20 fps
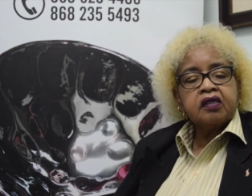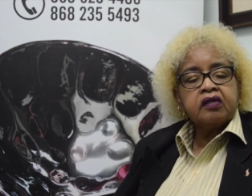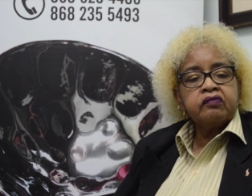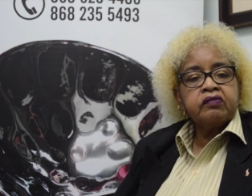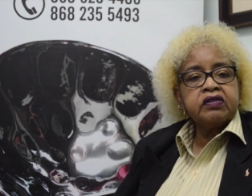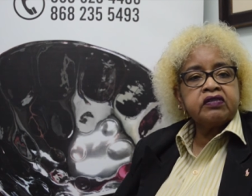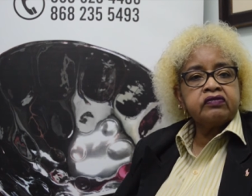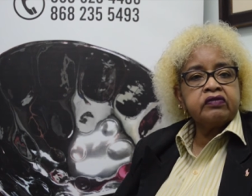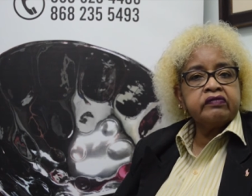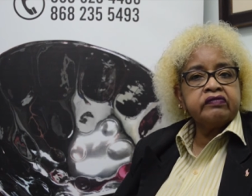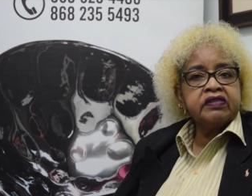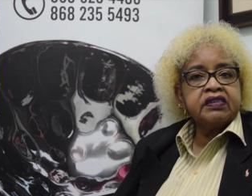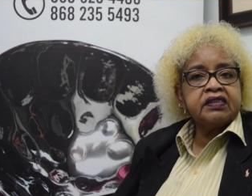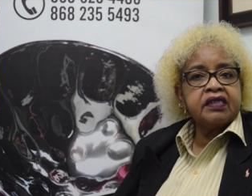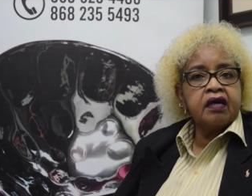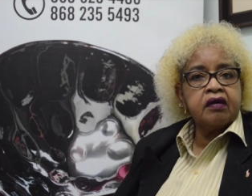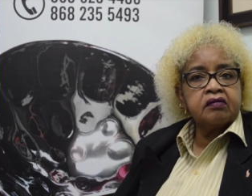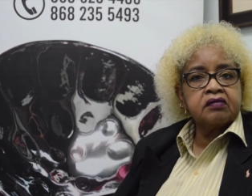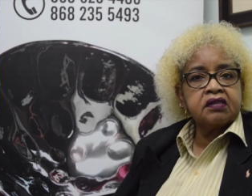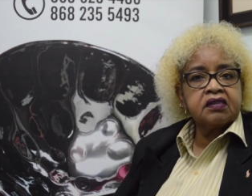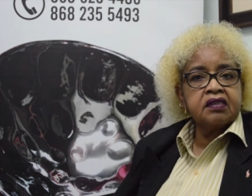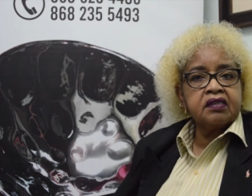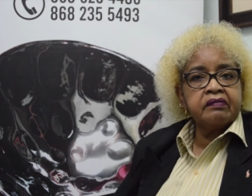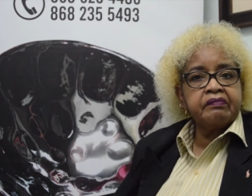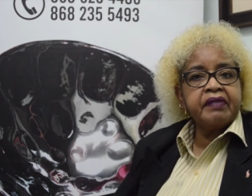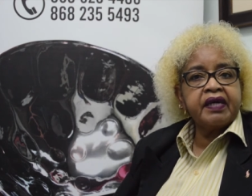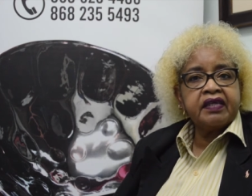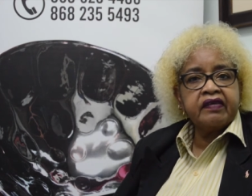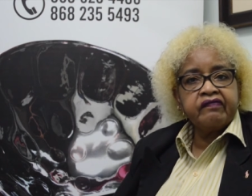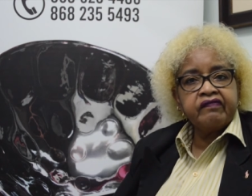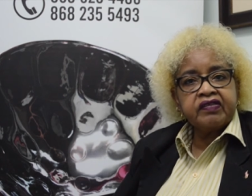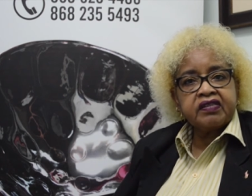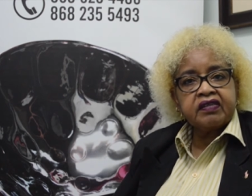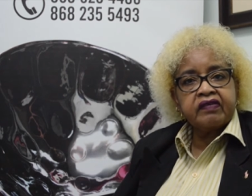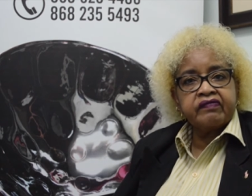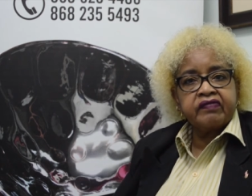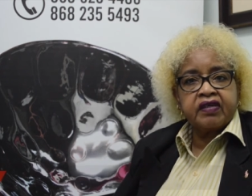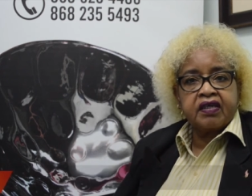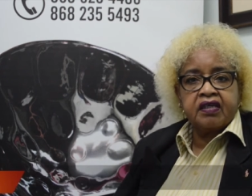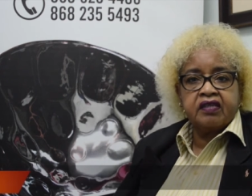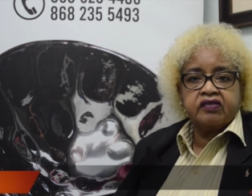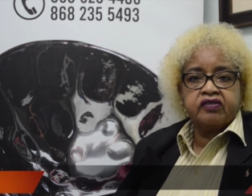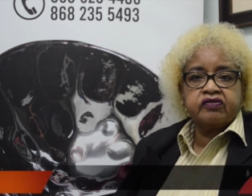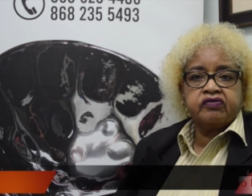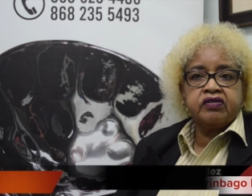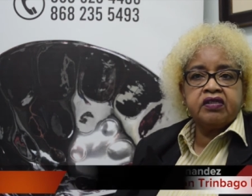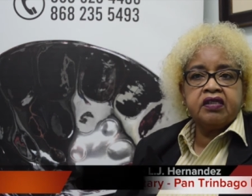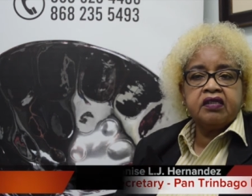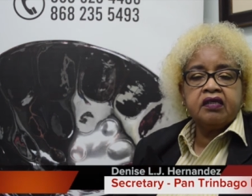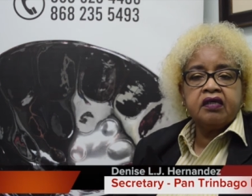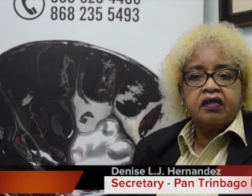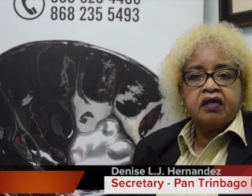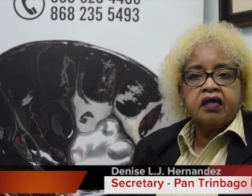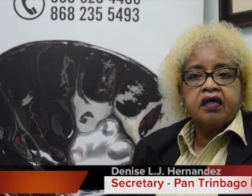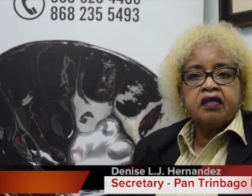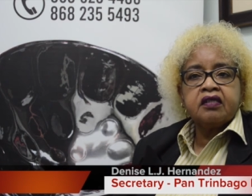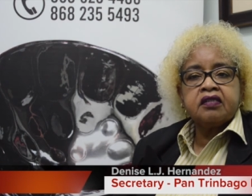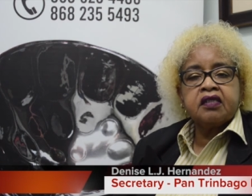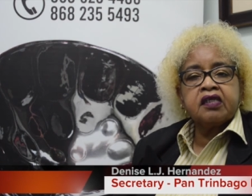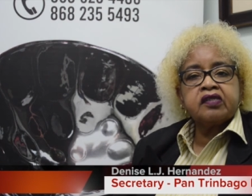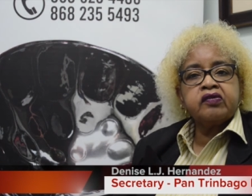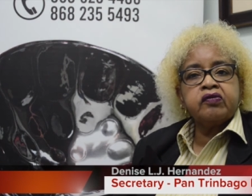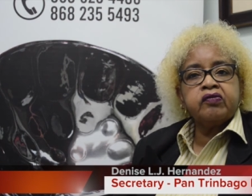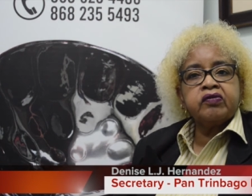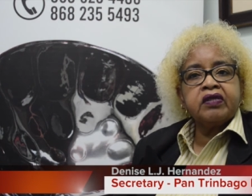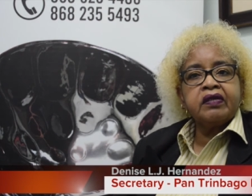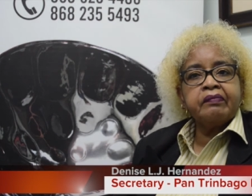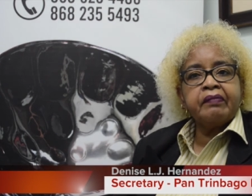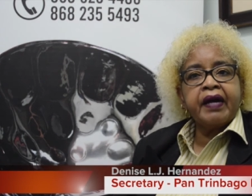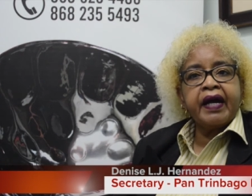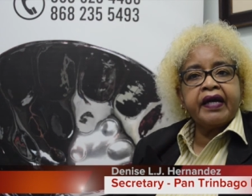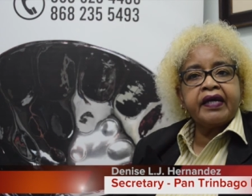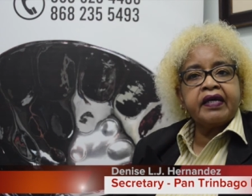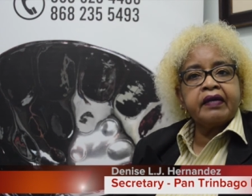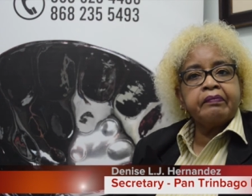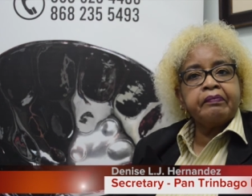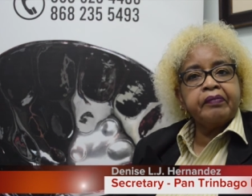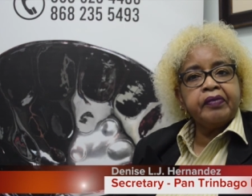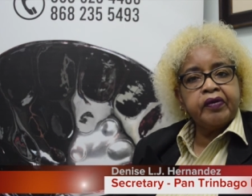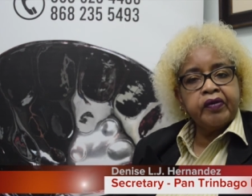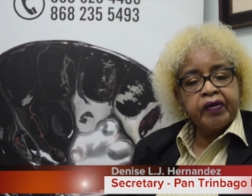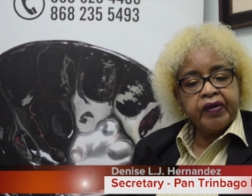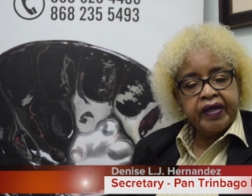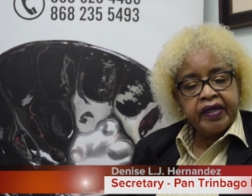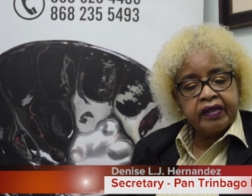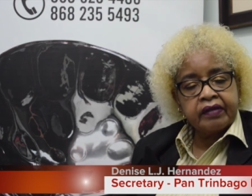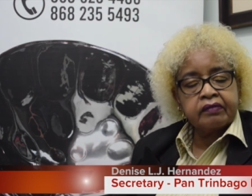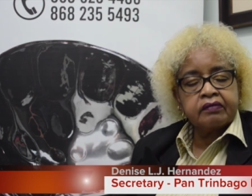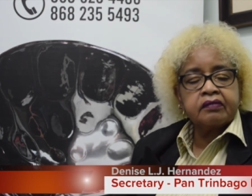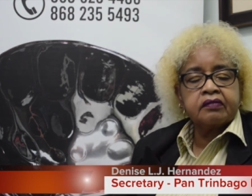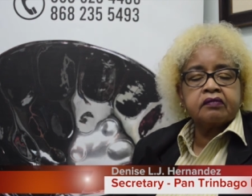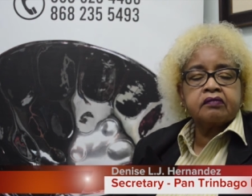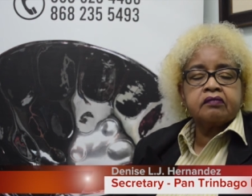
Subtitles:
which will redound to the benefit of the country, not only by employing